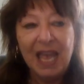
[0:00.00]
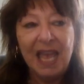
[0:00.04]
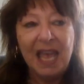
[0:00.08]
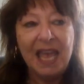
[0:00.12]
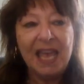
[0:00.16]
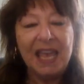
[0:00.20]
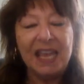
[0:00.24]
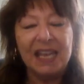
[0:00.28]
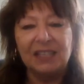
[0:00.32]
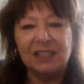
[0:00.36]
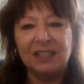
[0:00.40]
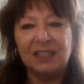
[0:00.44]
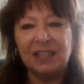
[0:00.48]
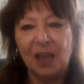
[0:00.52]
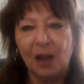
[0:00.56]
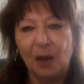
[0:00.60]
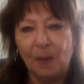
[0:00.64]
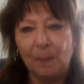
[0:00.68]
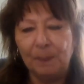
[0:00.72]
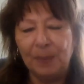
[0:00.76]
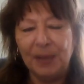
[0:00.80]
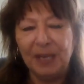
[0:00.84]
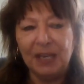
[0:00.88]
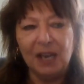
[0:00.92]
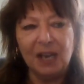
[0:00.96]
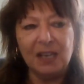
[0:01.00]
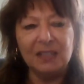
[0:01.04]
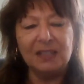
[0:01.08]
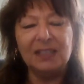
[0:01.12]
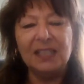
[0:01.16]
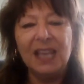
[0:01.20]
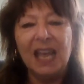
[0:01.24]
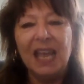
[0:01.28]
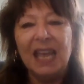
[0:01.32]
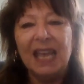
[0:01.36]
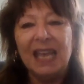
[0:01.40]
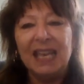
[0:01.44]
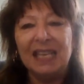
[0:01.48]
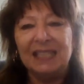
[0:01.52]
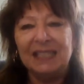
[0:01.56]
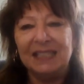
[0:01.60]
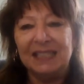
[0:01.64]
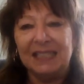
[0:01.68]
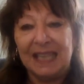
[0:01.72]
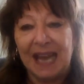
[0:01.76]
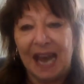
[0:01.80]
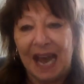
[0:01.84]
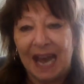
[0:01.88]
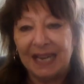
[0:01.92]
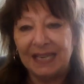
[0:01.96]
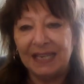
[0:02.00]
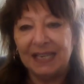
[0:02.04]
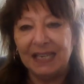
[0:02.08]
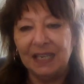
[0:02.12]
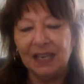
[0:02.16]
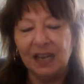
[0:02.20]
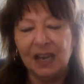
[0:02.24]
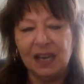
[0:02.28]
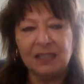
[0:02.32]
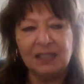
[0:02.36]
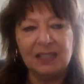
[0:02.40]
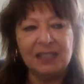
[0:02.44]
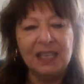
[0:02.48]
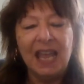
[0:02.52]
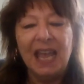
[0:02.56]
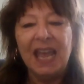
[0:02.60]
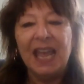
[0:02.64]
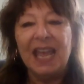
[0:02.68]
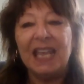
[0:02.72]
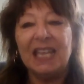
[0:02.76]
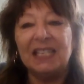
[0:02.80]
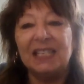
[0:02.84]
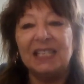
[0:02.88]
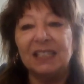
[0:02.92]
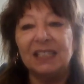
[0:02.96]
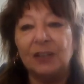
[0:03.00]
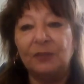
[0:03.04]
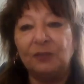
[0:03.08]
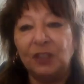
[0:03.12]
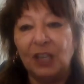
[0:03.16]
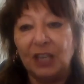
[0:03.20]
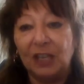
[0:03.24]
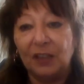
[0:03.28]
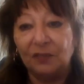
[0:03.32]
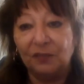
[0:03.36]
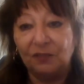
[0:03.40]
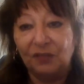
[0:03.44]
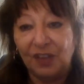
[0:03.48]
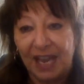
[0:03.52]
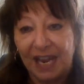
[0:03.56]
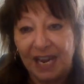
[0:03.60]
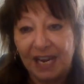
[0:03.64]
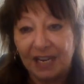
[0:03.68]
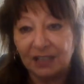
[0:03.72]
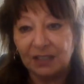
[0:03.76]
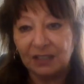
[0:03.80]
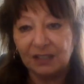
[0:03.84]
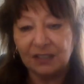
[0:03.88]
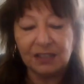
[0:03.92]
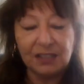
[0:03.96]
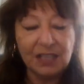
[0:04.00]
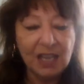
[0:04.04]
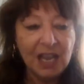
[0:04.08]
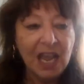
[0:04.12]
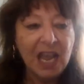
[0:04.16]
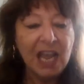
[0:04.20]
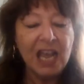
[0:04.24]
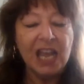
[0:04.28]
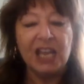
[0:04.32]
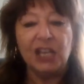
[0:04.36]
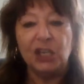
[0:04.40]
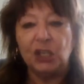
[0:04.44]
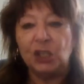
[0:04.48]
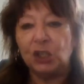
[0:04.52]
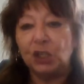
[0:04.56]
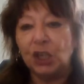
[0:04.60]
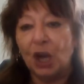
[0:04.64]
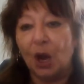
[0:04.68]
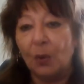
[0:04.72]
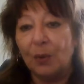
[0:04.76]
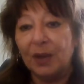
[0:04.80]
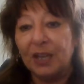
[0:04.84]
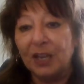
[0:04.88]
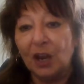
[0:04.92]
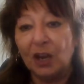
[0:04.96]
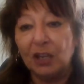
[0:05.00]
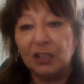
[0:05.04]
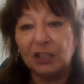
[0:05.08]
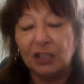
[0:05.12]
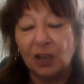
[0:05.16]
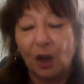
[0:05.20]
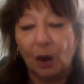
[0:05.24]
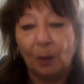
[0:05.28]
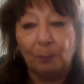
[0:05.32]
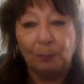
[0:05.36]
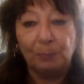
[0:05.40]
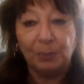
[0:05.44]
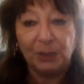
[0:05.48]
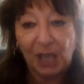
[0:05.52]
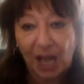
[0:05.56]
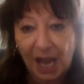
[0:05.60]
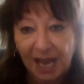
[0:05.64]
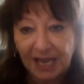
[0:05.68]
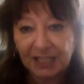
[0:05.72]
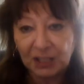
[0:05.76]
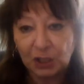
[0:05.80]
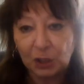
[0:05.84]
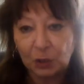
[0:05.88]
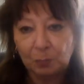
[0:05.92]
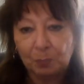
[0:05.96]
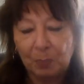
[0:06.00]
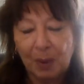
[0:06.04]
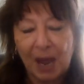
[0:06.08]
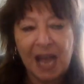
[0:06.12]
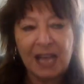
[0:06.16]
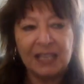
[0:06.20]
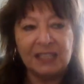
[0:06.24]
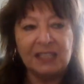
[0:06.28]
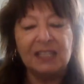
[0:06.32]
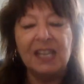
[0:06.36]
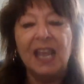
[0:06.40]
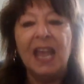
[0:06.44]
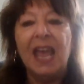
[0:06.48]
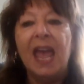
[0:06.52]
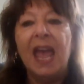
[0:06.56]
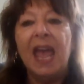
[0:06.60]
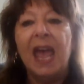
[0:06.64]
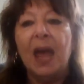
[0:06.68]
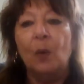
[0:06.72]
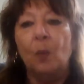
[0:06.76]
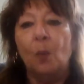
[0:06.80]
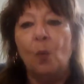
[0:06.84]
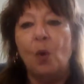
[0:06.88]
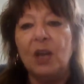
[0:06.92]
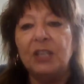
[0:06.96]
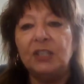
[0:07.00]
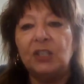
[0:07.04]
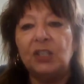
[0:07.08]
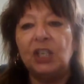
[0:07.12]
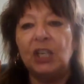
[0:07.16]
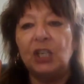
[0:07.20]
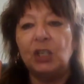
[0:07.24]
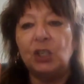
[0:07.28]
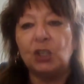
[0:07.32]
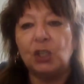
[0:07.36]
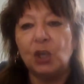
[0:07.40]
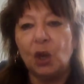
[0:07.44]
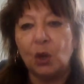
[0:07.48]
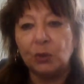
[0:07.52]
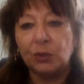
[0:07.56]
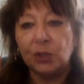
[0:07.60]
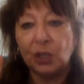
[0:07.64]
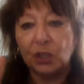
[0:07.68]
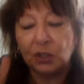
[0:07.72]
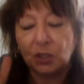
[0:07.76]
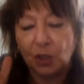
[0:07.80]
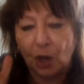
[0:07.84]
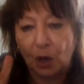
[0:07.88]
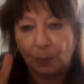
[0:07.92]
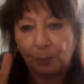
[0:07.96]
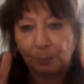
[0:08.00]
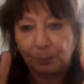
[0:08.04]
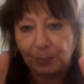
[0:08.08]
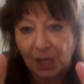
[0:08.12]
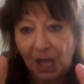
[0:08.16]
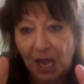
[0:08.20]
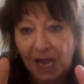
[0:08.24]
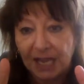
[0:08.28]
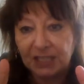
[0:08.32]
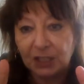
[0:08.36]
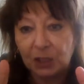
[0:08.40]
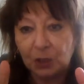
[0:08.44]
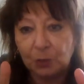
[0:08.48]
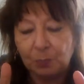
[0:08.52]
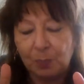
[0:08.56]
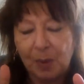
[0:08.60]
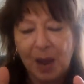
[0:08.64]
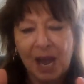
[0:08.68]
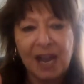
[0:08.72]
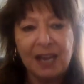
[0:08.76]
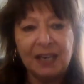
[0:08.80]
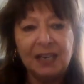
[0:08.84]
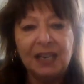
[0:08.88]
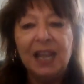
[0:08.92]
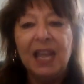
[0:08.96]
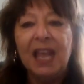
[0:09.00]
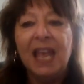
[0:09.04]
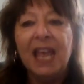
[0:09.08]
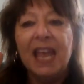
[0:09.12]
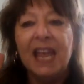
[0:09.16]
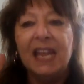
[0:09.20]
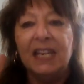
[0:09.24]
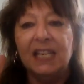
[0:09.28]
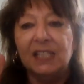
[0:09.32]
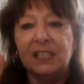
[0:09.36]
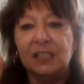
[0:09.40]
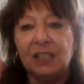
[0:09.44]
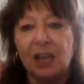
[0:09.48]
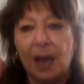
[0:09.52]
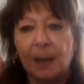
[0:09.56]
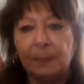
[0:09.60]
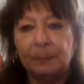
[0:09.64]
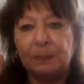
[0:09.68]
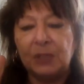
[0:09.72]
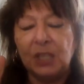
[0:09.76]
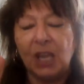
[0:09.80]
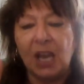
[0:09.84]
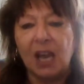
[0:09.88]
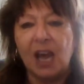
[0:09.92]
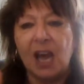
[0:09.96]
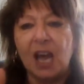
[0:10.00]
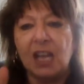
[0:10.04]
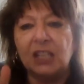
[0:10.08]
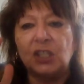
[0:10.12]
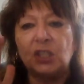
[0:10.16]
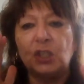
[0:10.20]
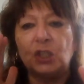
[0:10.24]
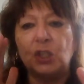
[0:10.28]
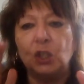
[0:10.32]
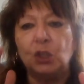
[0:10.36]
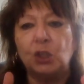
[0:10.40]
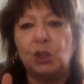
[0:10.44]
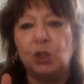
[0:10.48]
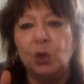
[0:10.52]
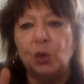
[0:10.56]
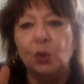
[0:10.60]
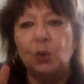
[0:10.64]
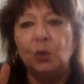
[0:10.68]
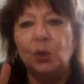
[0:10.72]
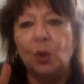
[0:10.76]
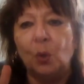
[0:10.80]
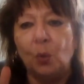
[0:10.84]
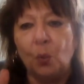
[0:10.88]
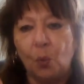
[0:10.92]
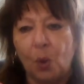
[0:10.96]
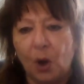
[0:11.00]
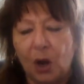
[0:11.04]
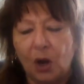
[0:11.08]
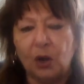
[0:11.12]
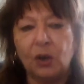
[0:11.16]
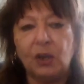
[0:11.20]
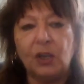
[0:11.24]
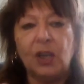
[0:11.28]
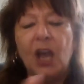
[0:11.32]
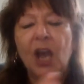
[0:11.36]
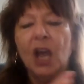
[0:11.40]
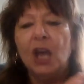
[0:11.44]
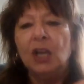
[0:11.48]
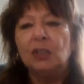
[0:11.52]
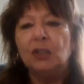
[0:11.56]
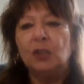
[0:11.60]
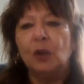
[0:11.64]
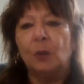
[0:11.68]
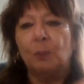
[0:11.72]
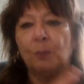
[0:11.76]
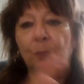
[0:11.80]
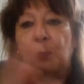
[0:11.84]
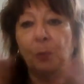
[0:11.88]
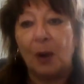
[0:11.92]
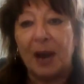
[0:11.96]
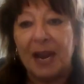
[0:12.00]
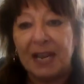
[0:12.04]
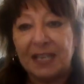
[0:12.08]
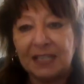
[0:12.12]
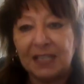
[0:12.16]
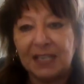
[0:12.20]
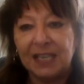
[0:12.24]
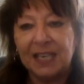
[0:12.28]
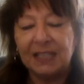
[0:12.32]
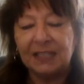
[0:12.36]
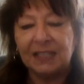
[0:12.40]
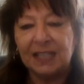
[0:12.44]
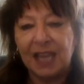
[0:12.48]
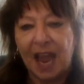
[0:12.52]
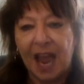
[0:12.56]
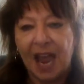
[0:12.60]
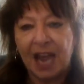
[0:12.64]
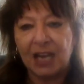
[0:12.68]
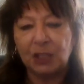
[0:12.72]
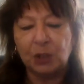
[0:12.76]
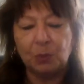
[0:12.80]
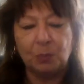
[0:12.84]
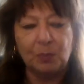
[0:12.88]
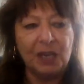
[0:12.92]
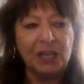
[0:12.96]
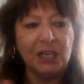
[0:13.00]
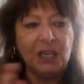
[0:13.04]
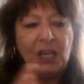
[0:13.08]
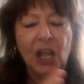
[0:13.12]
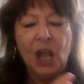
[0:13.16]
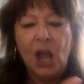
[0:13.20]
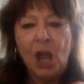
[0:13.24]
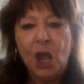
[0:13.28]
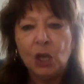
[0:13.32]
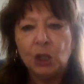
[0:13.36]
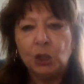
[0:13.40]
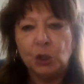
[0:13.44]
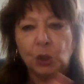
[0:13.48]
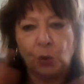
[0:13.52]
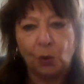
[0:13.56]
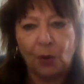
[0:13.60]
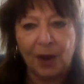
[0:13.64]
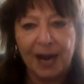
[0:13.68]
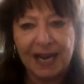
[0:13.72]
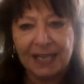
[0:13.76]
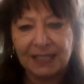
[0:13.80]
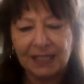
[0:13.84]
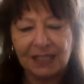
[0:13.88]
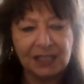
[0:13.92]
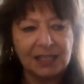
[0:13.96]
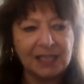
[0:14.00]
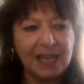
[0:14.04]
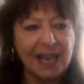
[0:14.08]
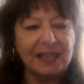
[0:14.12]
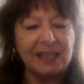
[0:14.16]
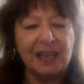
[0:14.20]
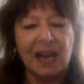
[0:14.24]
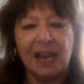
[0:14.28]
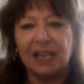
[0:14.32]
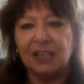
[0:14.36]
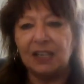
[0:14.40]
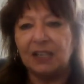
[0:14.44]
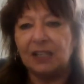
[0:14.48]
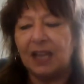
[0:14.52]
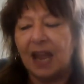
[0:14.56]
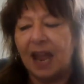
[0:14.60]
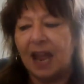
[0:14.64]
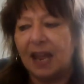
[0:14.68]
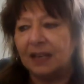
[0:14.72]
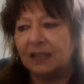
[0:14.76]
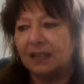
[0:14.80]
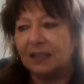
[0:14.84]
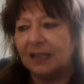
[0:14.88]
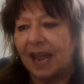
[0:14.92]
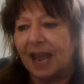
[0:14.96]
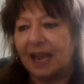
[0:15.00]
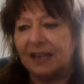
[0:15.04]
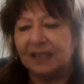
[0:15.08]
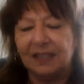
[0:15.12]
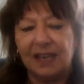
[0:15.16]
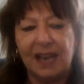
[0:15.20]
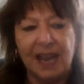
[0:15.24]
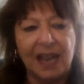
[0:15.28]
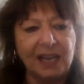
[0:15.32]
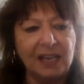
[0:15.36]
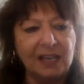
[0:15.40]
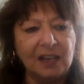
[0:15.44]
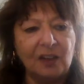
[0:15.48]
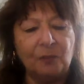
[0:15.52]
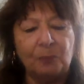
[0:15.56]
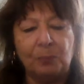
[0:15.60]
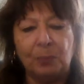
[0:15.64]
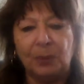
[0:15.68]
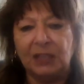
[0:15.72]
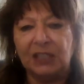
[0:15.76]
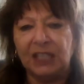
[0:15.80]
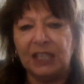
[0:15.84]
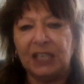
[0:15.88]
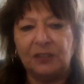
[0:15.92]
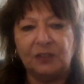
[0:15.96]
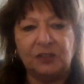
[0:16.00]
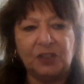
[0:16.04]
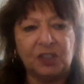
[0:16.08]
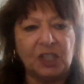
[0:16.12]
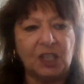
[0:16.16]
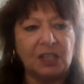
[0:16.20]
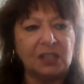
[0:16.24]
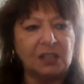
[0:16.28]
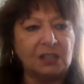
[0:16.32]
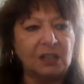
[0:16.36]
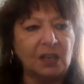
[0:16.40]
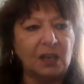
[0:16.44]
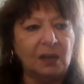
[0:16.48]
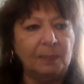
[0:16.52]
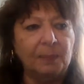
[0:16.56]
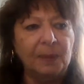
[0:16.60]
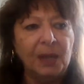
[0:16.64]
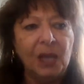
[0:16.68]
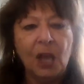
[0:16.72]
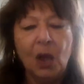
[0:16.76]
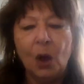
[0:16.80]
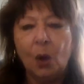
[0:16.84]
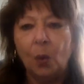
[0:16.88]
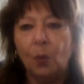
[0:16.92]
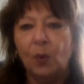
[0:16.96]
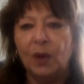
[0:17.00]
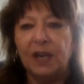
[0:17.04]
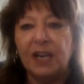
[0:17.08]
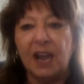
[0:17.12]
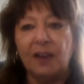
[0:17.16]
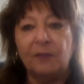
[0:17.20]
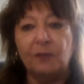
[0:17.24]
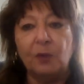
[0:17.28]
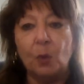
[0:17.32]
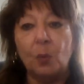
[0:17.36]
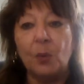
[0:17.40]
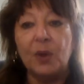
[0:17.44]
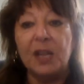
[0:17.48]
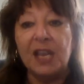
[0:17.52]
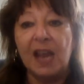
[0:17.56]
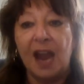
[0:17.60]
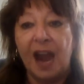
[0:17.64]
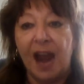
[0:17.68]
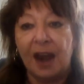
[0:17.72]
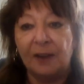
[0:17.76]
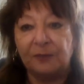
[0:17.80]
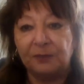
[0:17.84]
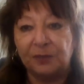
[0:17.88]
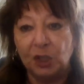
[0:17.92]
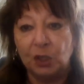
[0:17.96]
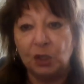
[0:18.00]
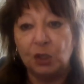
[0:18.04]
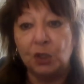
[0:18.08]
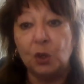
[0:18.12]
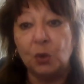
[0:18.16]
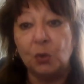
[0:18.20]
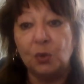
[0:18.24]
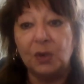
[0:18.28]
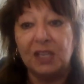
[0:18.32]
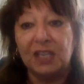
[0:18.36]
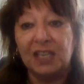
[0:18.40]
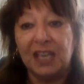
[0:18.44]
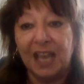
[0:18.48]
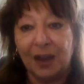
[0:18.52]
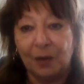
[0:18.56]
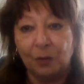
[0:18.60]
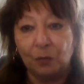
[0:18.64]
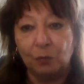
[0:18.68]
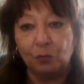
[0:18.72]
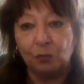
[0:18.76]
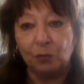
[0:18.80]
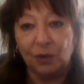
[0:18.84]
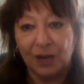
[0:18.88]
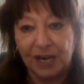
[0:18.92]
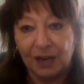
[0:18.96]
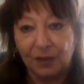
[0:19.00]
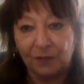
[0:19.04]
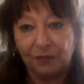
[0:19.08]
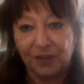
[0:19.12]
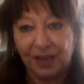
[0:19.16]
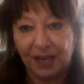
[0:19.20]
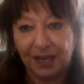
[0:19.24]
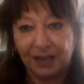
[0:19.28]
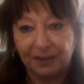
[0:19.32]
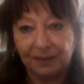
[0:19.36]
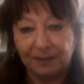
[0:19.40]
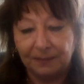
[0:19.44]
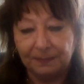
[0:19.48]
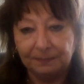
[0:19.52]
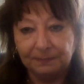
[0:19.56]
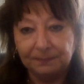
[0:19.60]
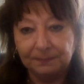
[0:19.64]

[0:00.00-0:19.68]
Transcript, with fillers: He is helping us, He's guiding us, He's lifting veils, He's showing us our blind spots. And once He shows us our blind spot, it is up to us to do the work to break the attachment transcend that that that negative belief system whatever we have to do to get rid of it